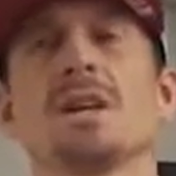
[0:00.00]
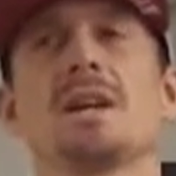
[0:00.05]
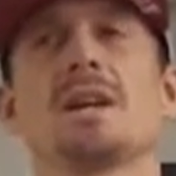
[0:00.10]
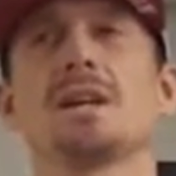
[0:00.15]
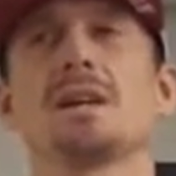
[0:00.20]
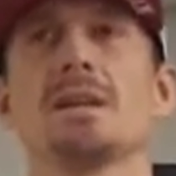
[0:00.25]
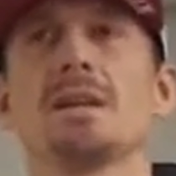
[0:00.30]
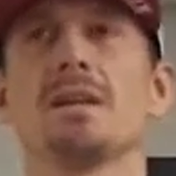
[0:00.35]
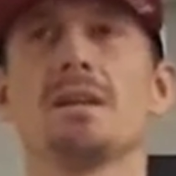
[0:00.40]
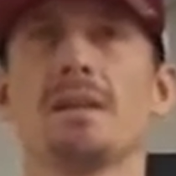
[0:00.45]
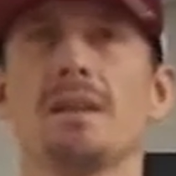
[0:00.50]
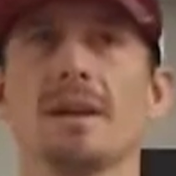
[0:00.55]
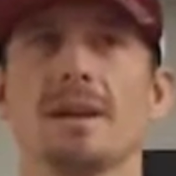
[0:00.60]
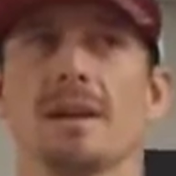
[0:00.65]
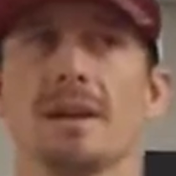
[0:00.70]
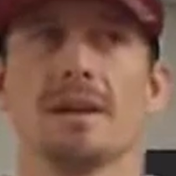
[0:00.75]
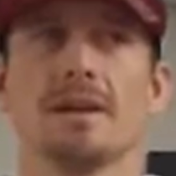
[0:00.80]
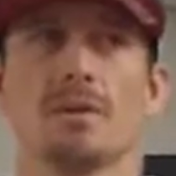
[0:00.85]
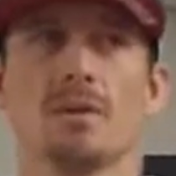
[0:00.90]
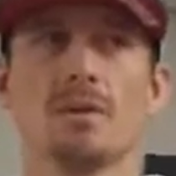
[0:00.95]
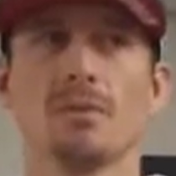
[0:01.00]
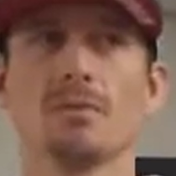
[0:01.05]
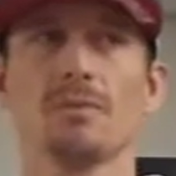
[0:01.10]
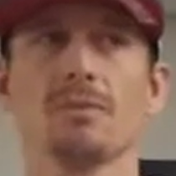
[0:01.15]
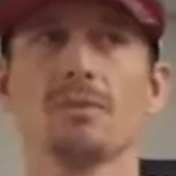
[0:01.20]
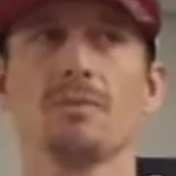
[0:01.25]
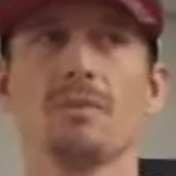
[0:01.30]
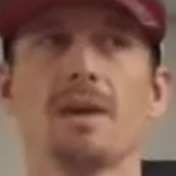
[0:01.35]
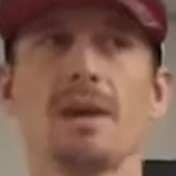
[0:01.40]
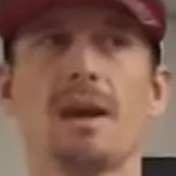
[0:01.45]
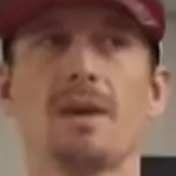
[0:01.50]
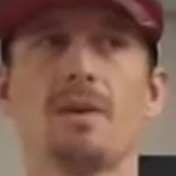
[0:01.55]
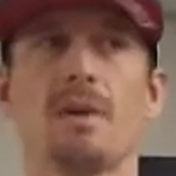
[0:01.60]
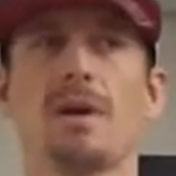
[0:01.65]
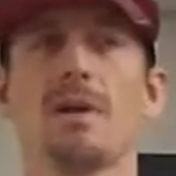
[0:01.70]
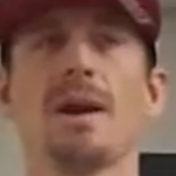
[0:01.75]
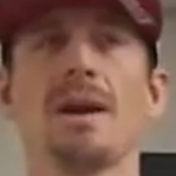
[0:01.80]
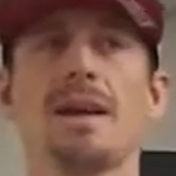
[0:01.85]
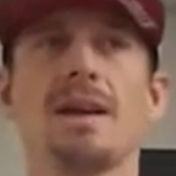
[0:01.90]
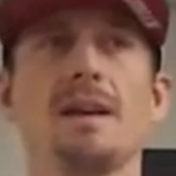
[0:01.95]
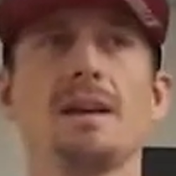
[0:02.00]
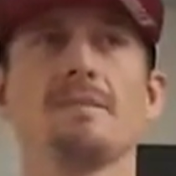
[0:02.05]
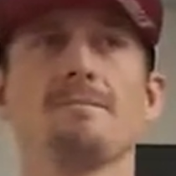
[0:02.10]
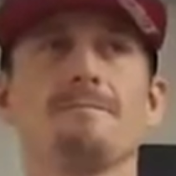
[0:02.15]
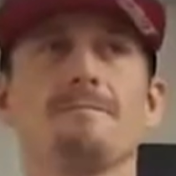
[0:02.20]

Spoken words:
get that. I can't go that route. I can't